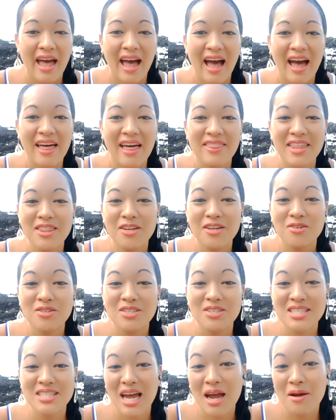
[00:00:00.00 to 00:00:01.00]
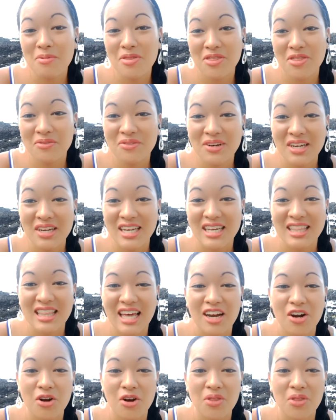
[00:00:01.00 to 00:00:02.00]
And then there's the type 3
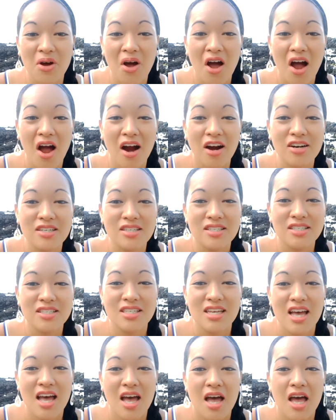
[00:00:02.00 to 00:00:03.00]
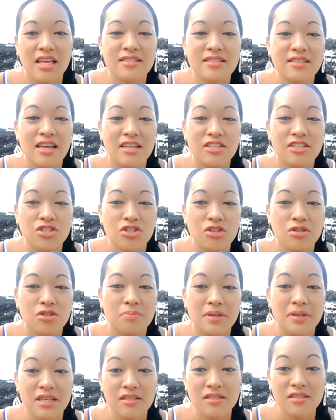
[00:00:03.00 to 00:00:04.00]
that are the heart-centered
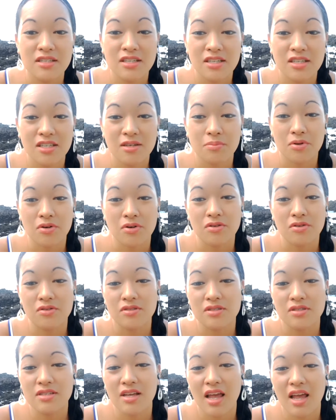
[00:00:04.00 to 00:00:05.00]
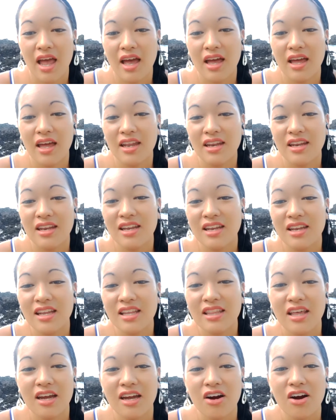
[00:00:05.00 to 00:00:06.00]
peacekeepers. And
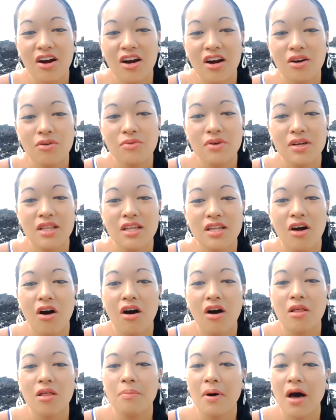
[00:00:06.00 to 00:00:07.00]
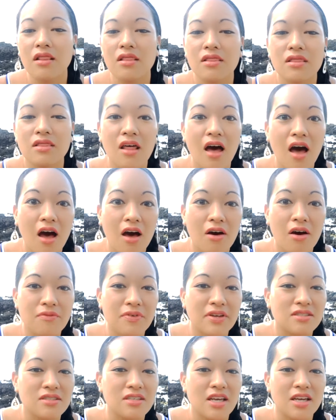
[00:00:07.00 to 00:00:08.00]
they are really all about love
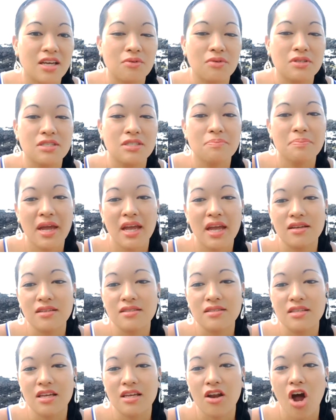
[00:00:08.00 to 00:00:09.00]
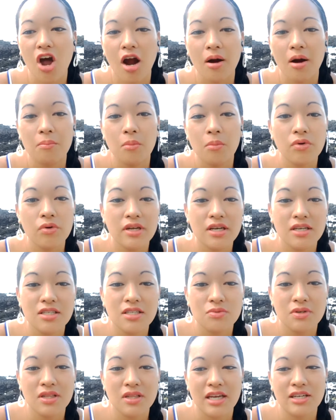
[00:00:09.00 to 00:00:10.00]
and sacred space and harmonious
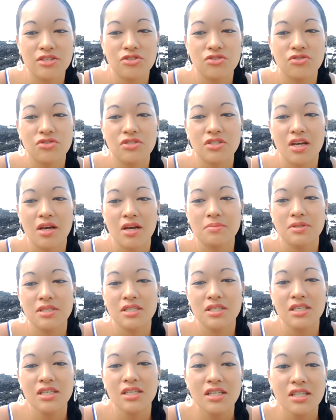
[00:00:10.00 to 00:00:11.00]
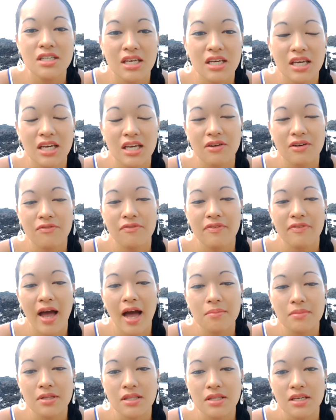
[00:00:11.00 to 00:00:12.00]
relationships, healing,
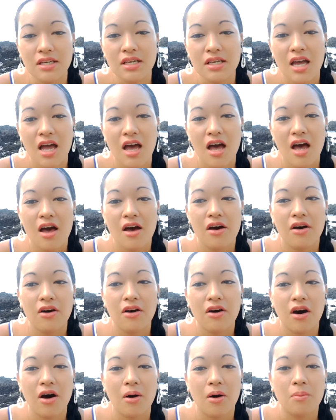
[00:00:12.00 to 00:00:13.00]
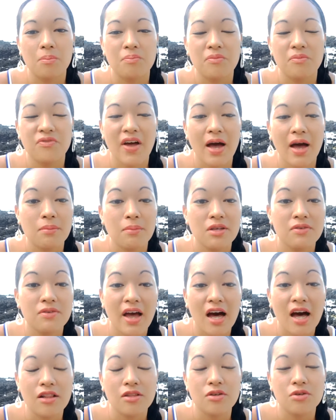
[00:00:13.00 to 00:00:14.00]
family
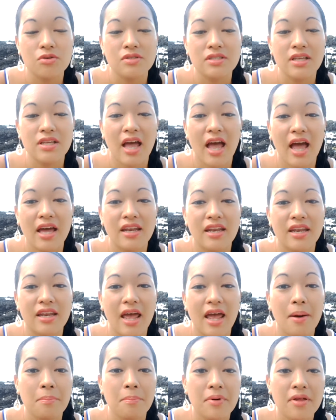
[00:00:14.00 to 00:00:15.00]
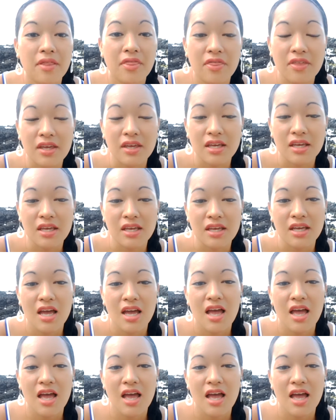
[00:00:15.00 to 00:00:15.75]
values and empathy,